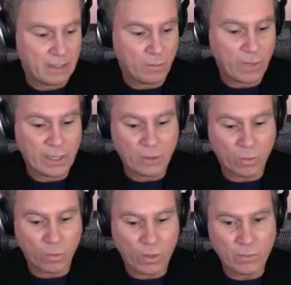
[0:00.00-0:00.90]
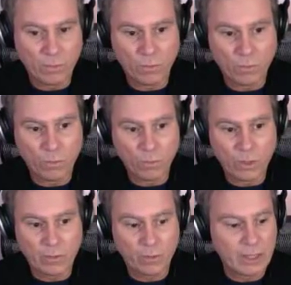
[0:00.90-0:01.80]
When
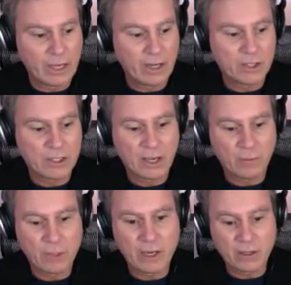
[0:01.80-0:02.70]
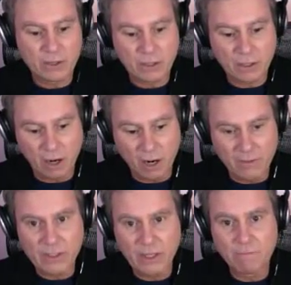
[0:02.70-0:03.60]
they are
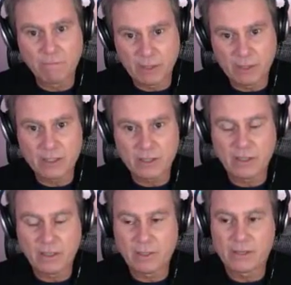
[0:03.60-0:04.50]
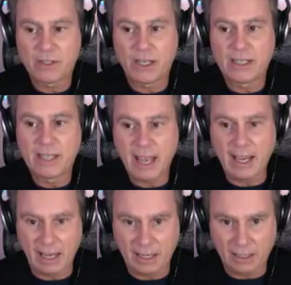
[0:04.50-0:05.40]
harvesting billions of emails a
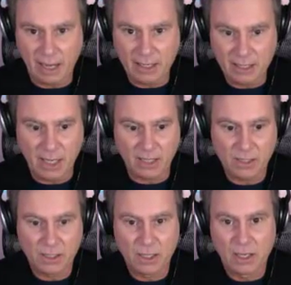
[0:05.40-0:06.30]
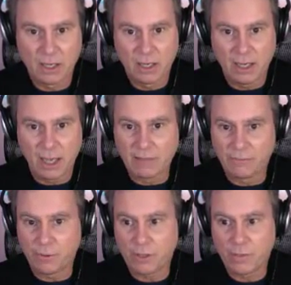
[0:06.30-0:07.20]
day and texts, and the
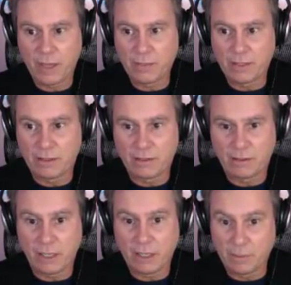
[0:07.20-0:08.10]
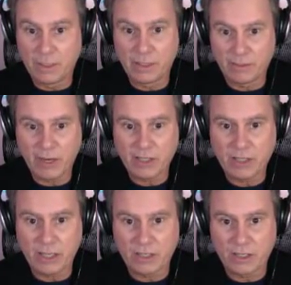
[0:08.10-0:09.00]
Fourth Amendment in the Bill of Rights
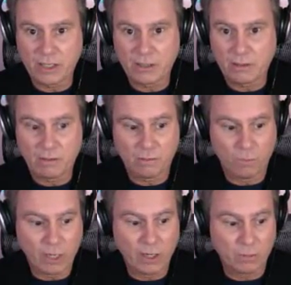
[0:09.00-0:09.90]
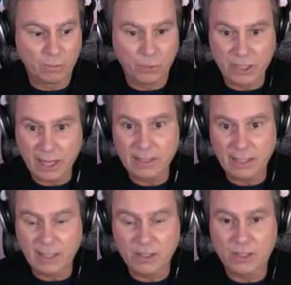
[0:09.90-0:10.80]
says that we are protected
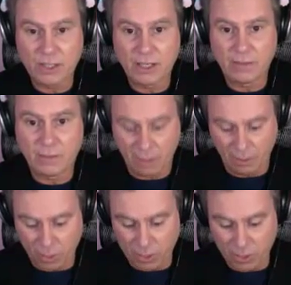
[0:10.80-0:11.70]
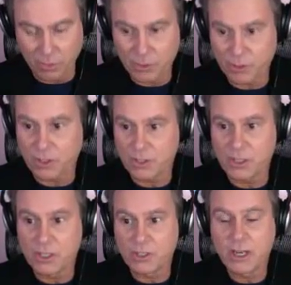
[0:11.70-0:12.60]
against this kind of unreasonable search and
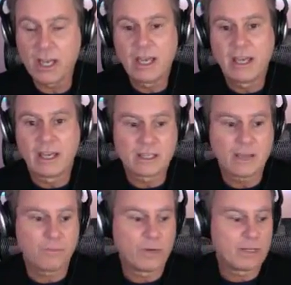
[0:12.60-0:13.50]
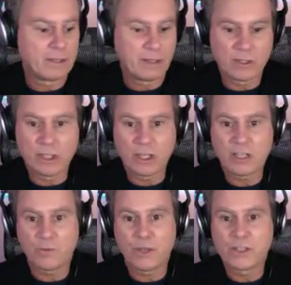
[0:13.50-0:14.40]
seizure, except when there is a
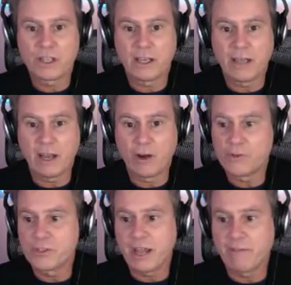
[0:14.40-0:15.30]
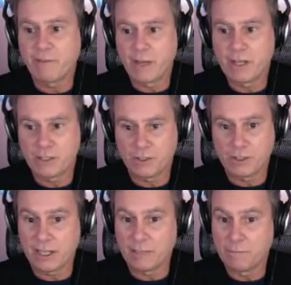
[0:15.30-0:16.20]
judge present and oaths and affirmations are
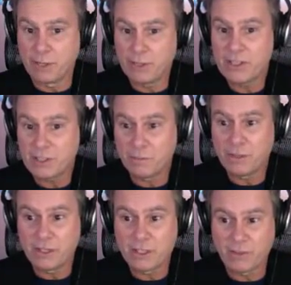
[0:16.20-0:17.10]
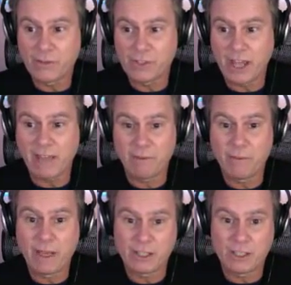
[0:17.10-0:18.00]
taken. Billions and billions of oaths and
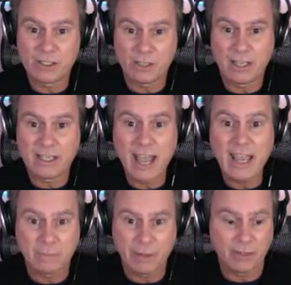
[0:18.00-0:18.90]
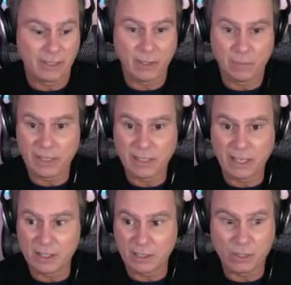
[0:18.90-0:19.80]
affirmations a day, apparently, are being
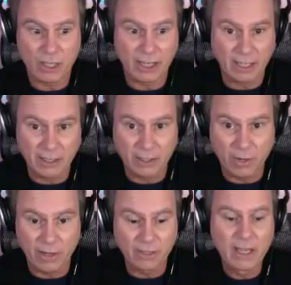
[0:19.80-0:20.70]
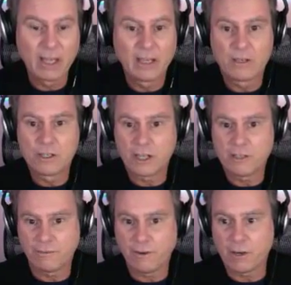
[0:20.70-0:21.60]
done in some giant underground judge
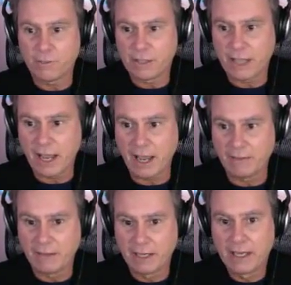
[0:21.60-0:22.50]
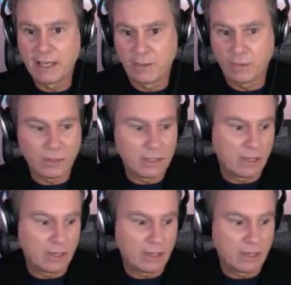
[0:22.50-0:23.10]
farm that they have with